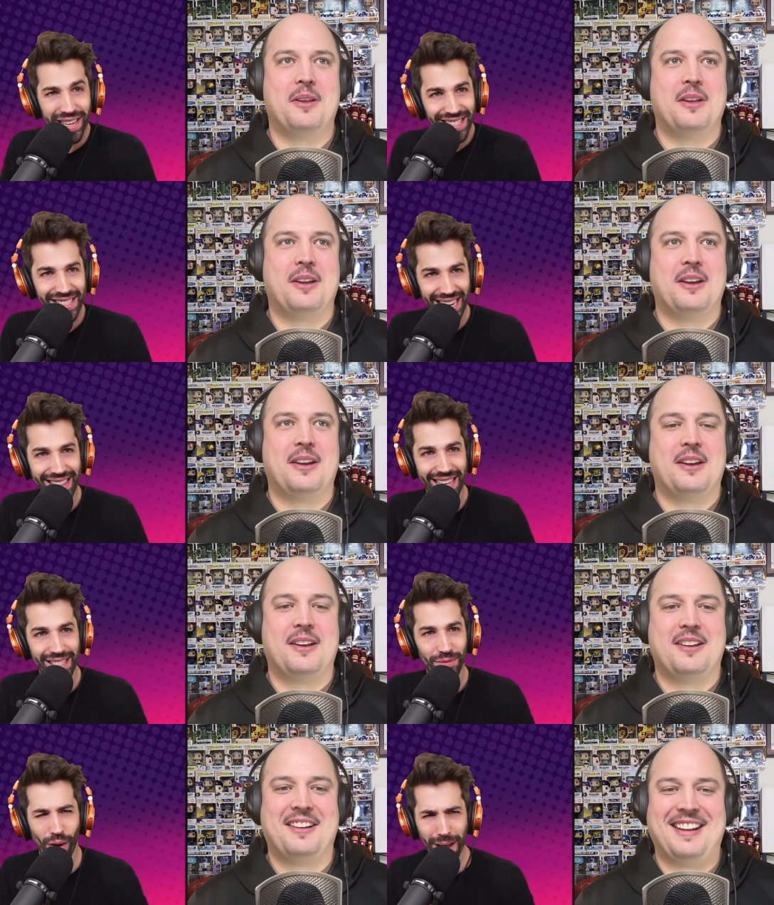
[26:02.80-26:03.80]
Speaker 1: just did this.
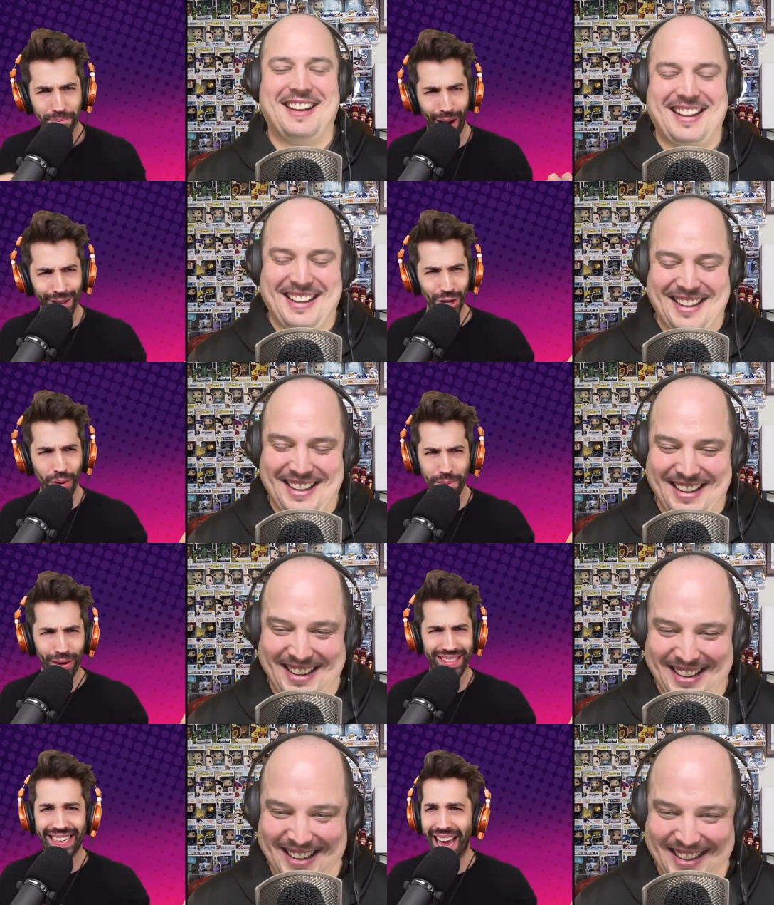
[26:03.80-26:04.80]
What a puzzle we
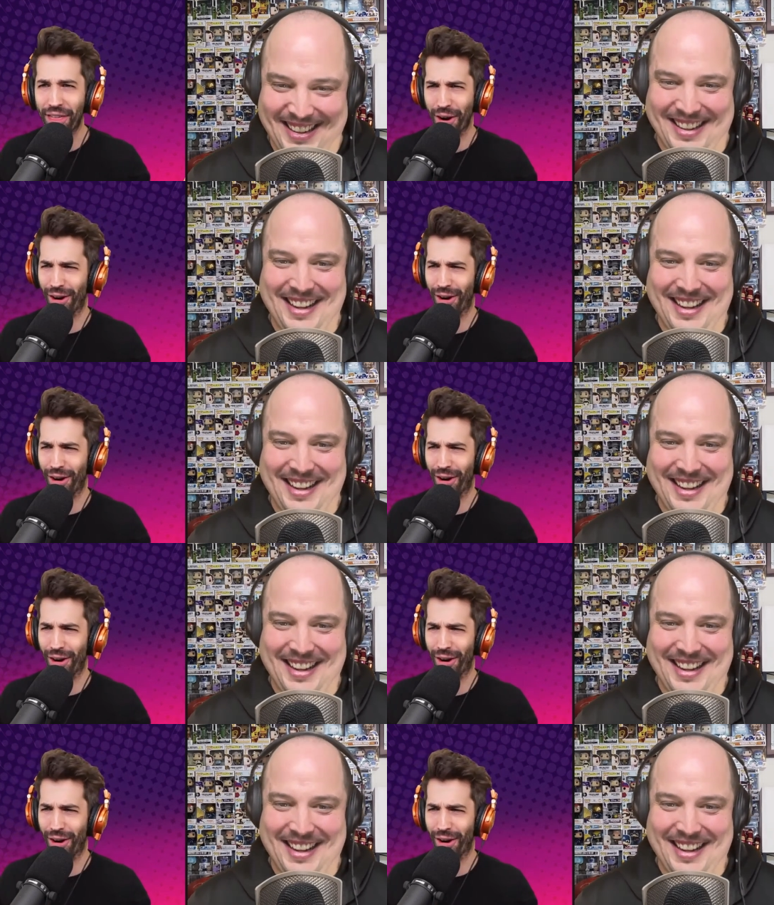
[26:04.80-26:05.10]
put together.